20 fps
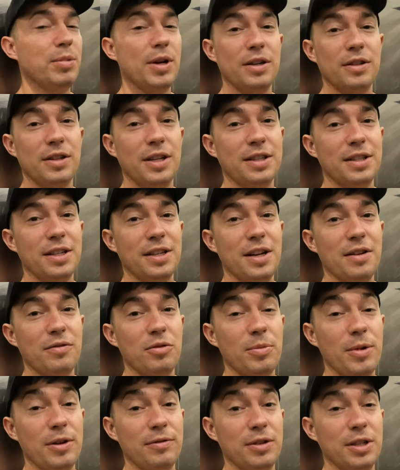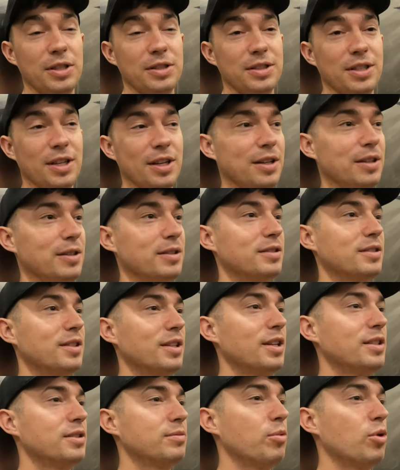better late than never, my friends.
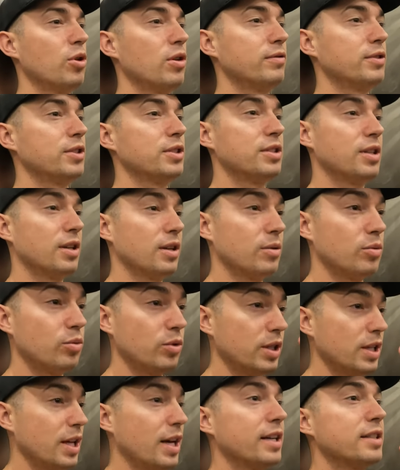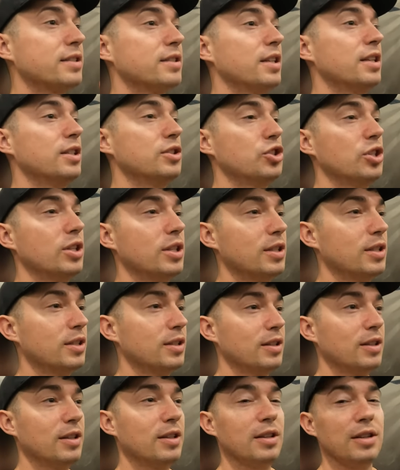Today's more of just a relaxation
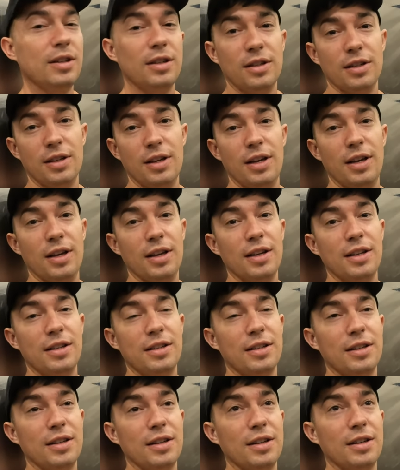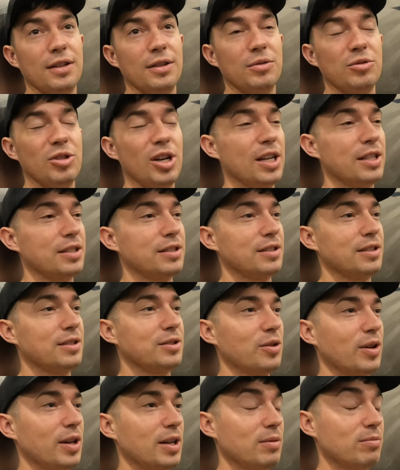and uh, rest
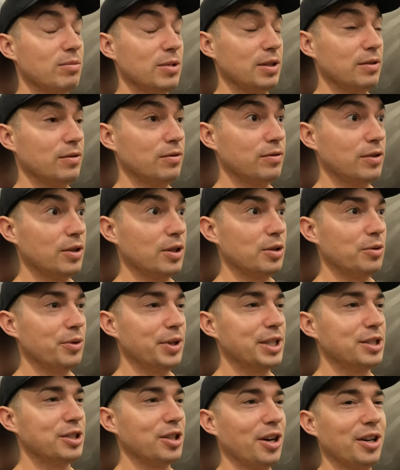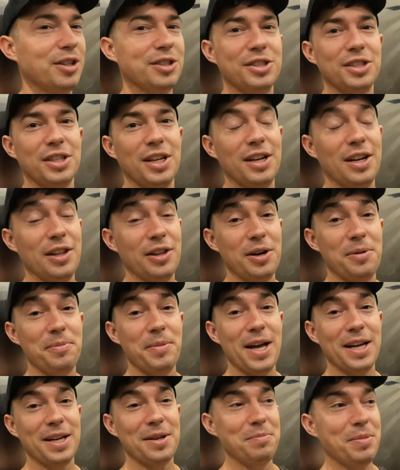so I can be fully recharged again now that I'm
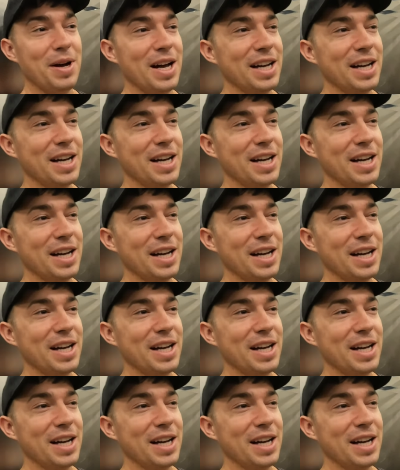back in